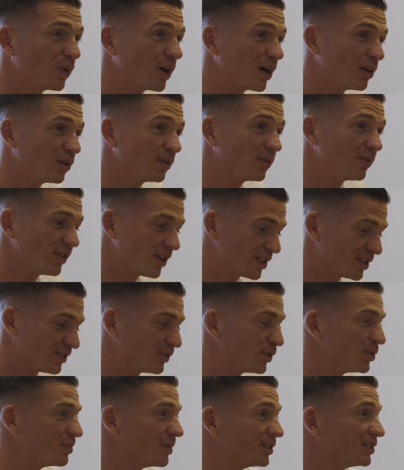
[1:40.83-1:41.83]
Well, first and
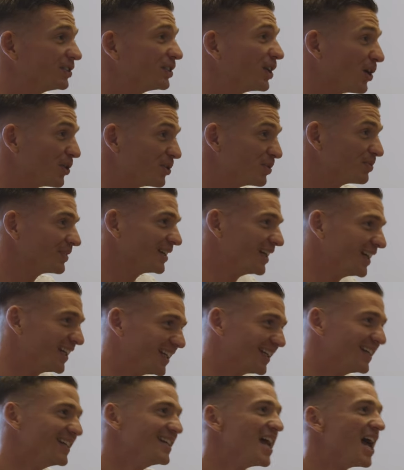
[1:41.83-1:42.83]
foremost, don't.
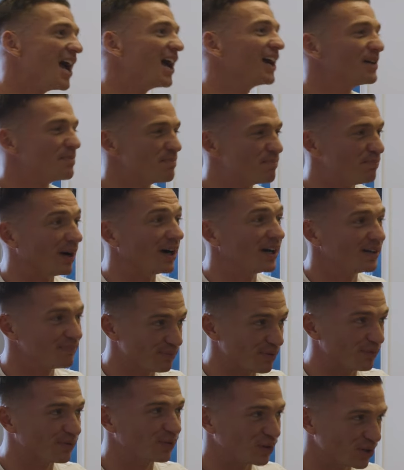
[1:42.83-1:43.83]
But
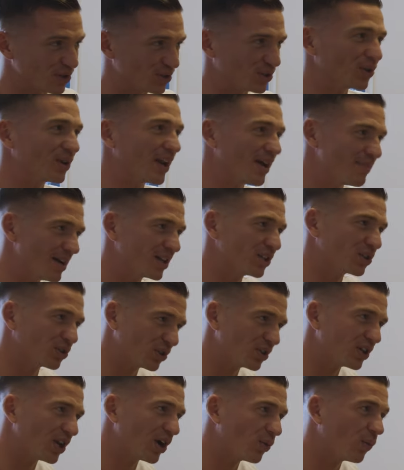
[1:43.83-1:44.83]
before you do that, make sure
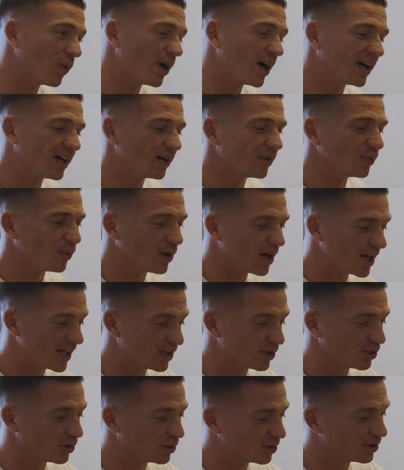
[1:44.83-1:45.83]
you know why
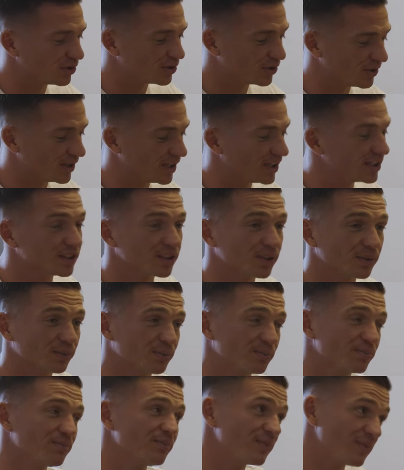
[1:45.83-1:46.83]
you're not doing it. So
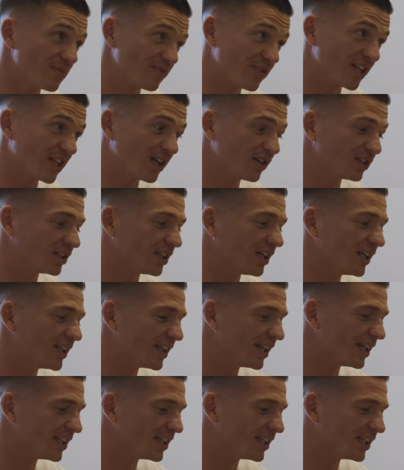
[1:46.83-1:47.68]
videos like